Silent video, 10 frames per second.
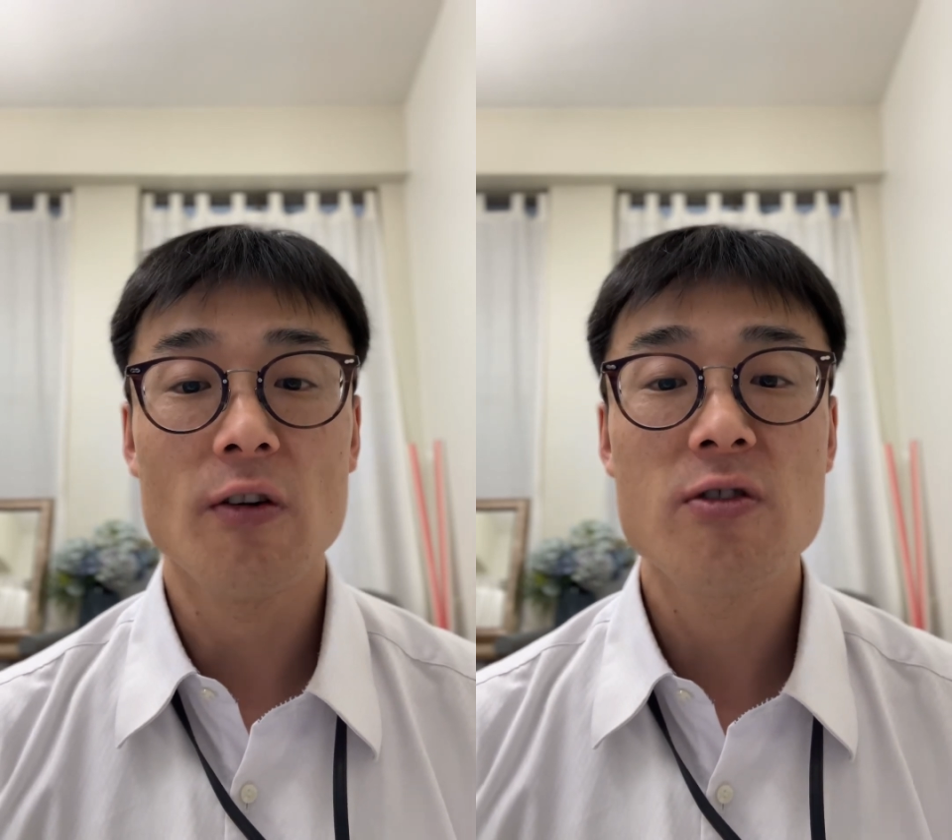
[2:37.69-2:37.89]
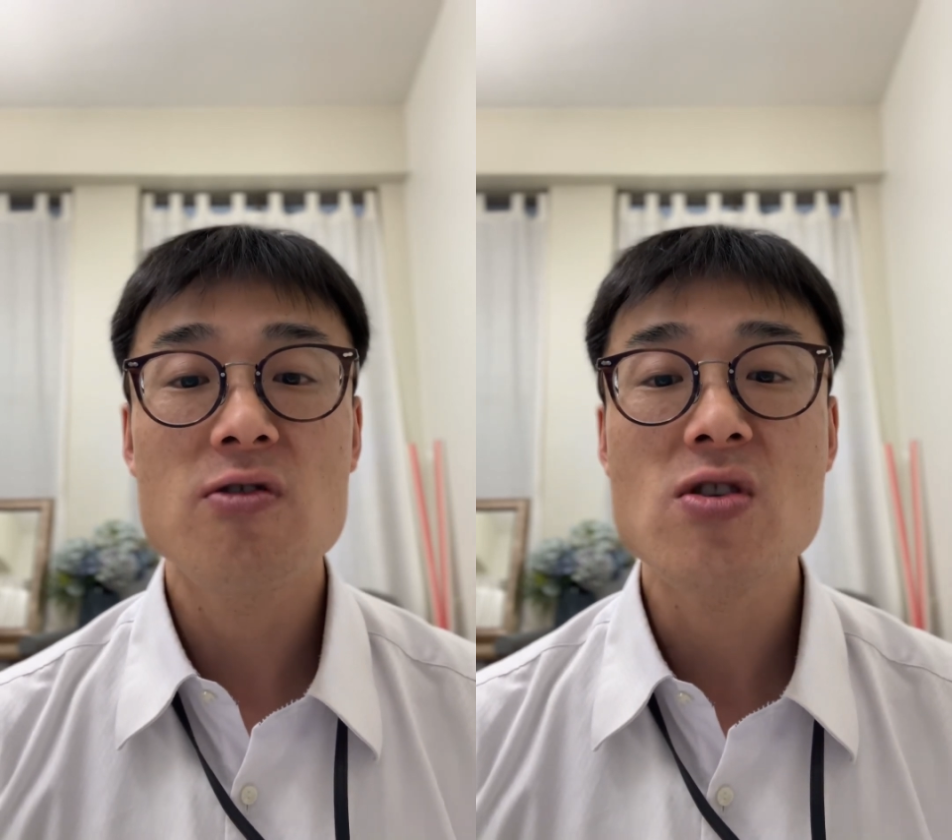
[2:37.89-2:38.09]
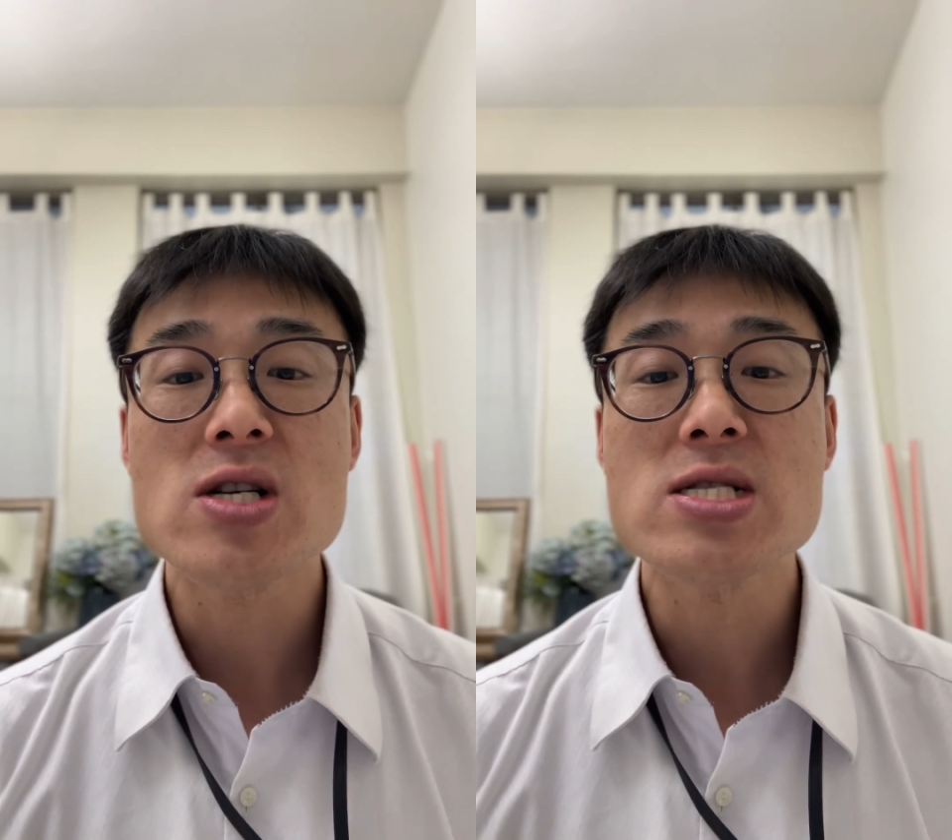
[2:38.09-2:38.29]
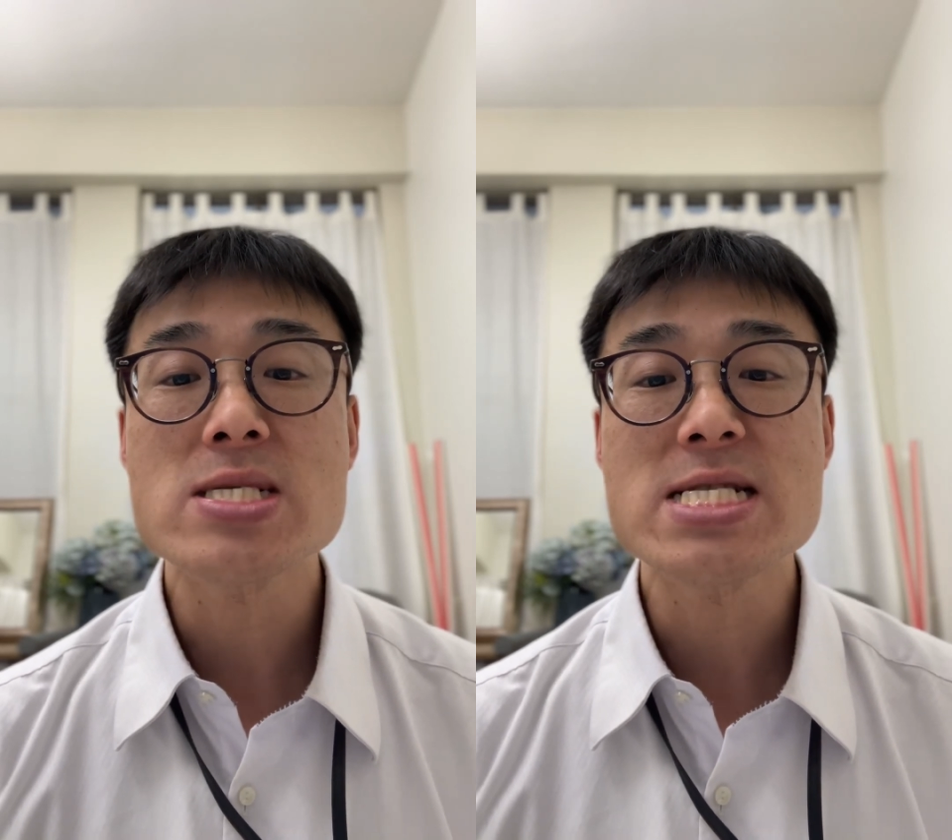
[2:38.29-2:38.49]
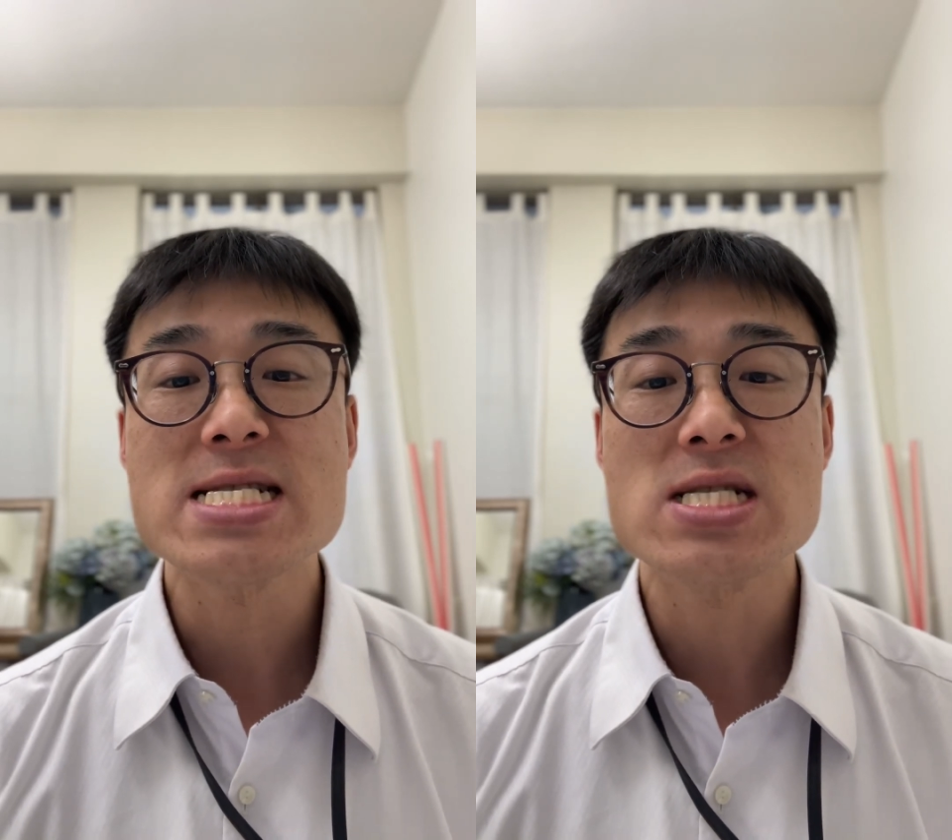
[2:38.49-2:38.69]

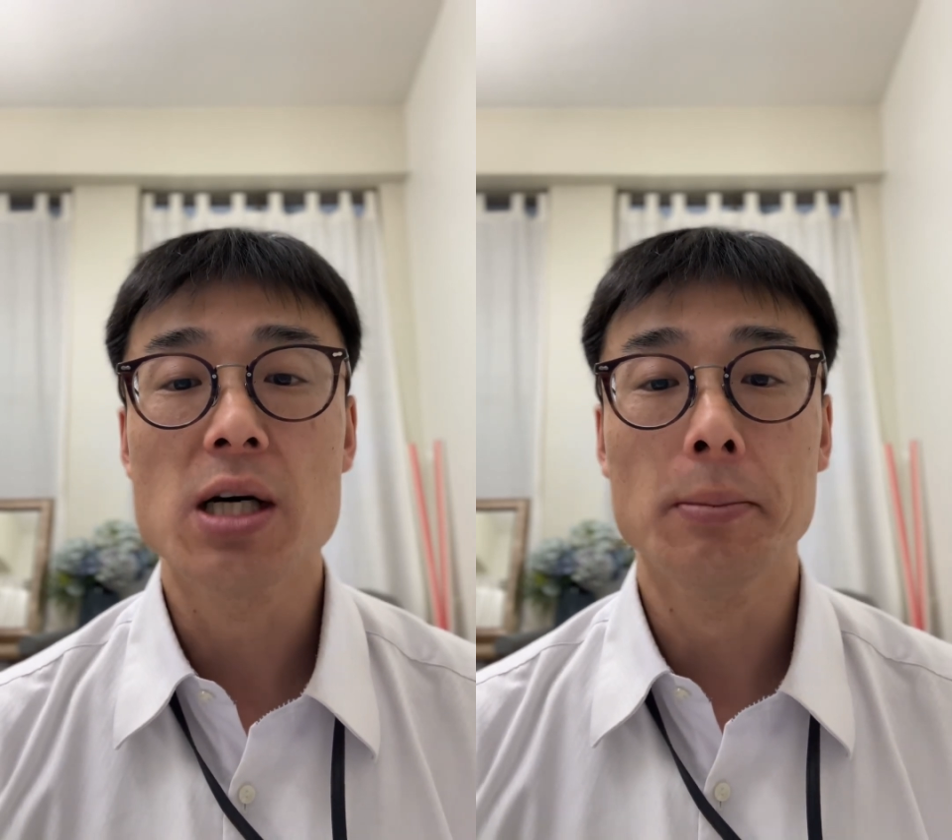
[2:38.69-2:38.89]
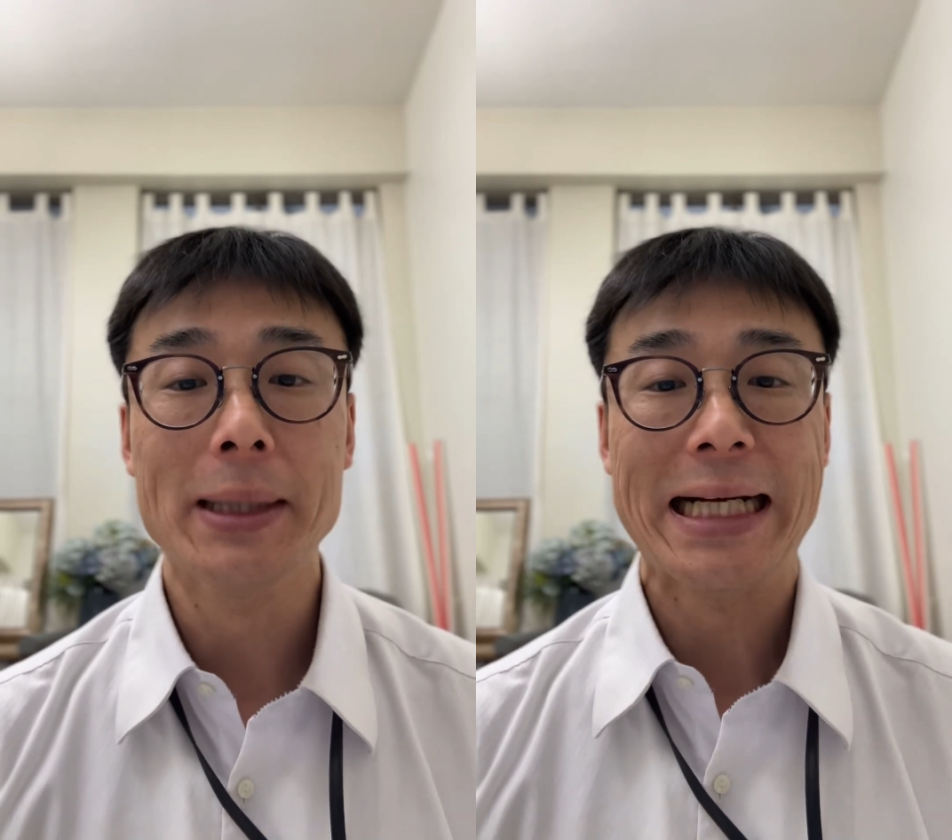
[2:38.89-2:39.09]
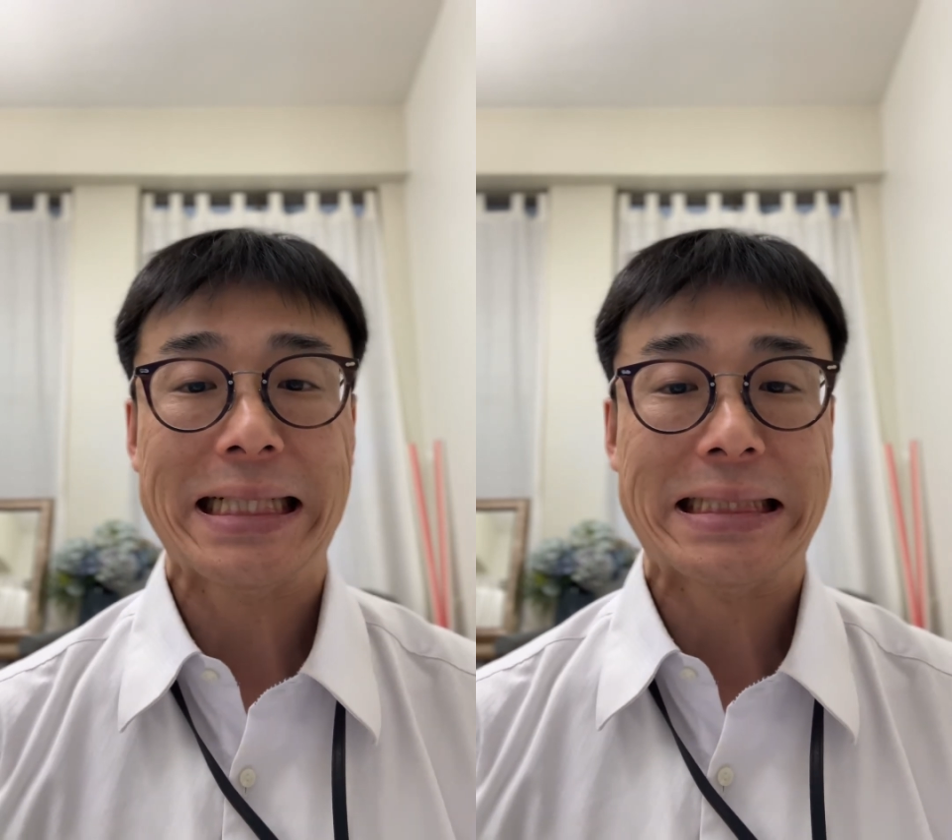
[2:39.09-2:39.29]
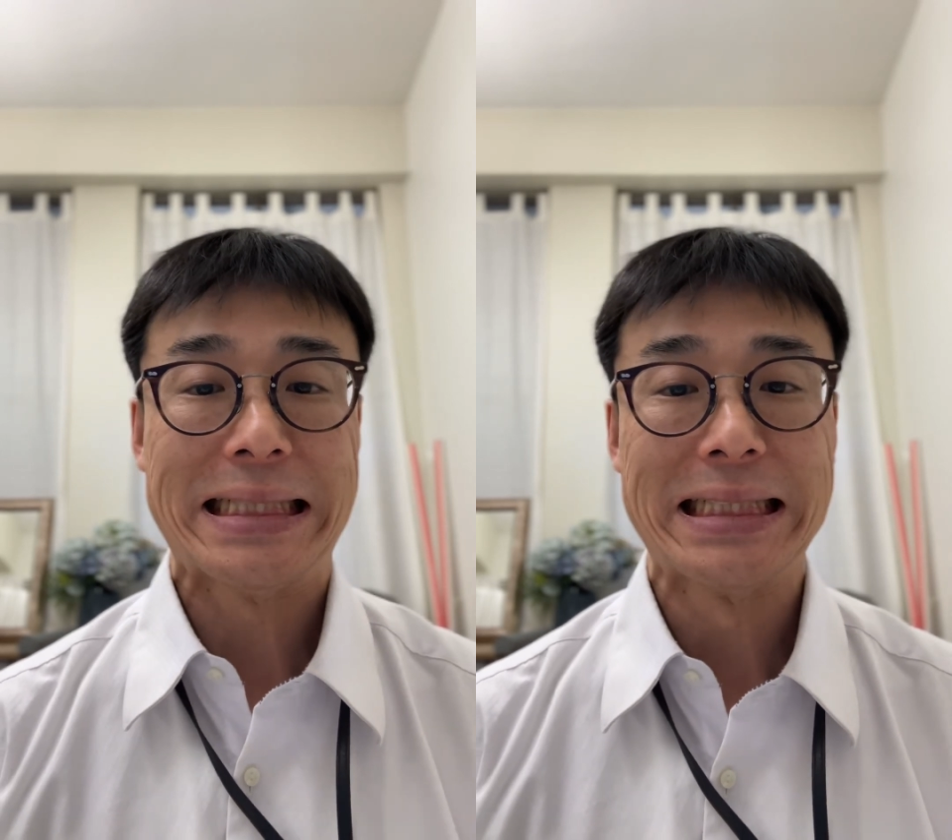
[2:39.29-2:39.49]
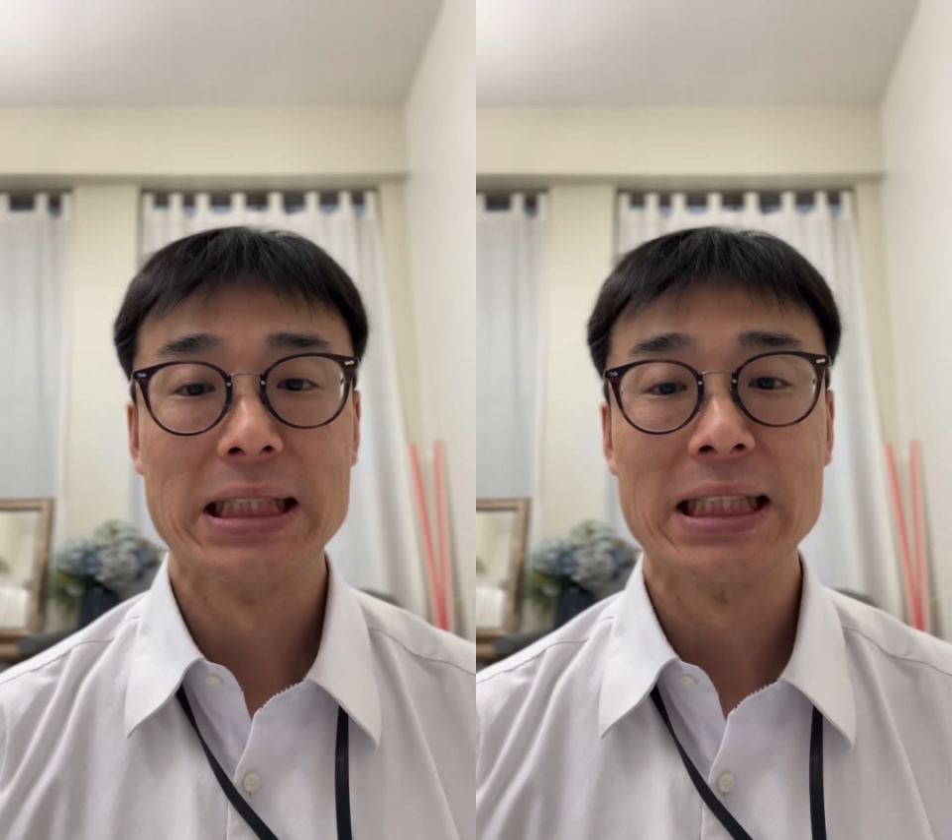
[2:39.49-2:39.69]
forward or
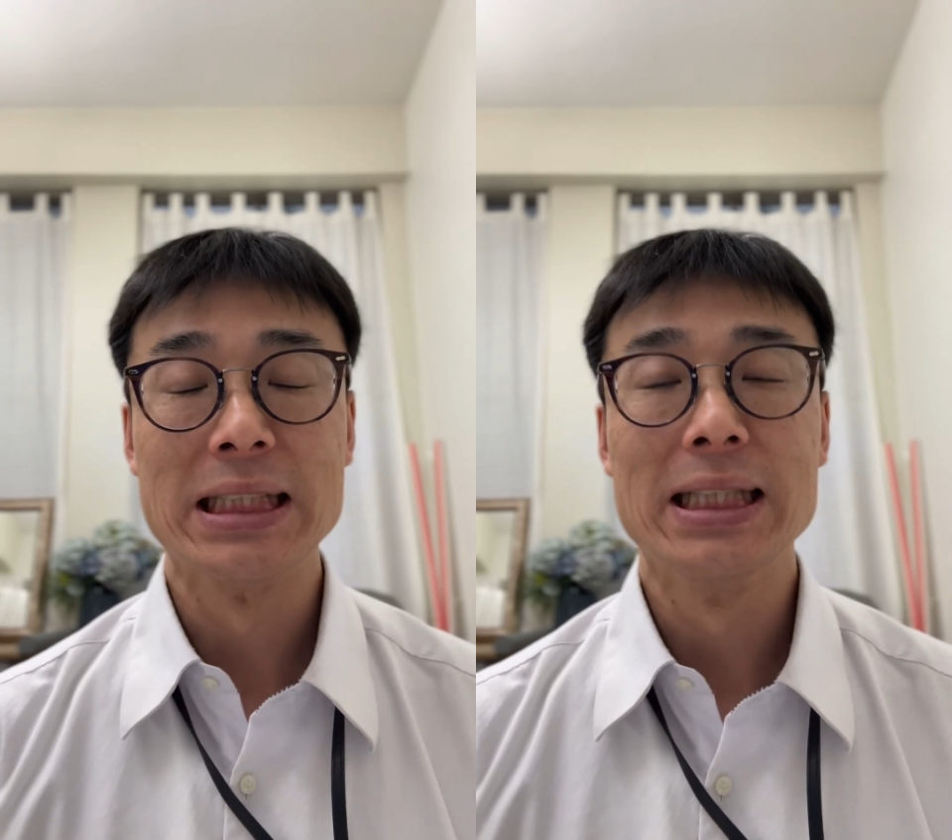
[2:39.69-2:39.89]
backwards.